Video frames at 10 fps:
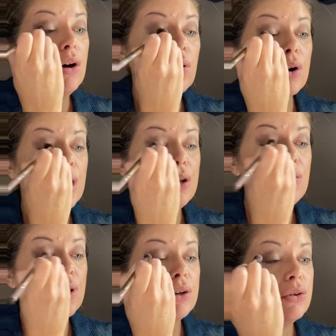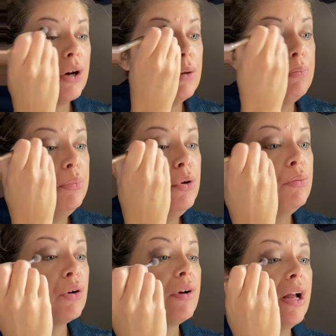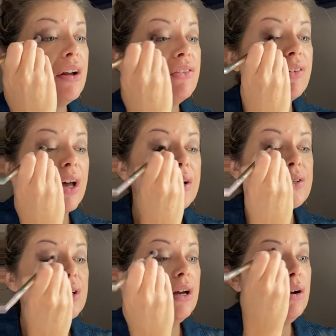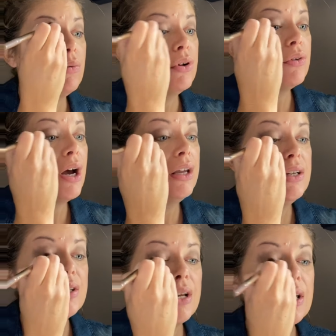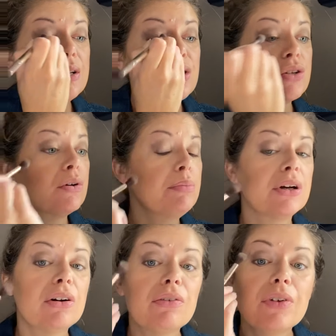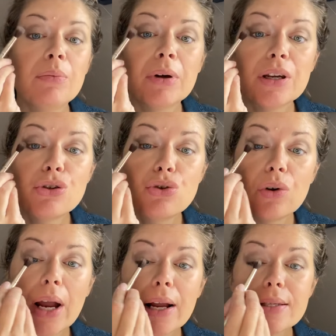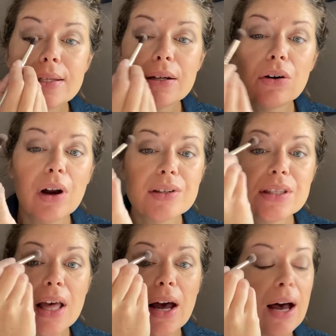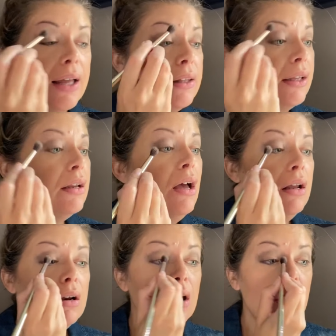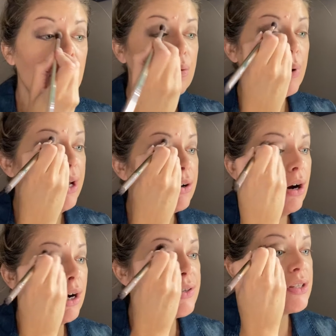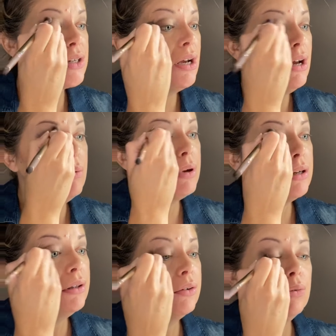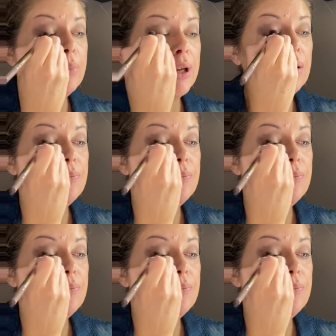and you can do a boomerang effect where you kind of take it into a bigger V, but it drags it across that eyelid. Not all the way across, but a little bit.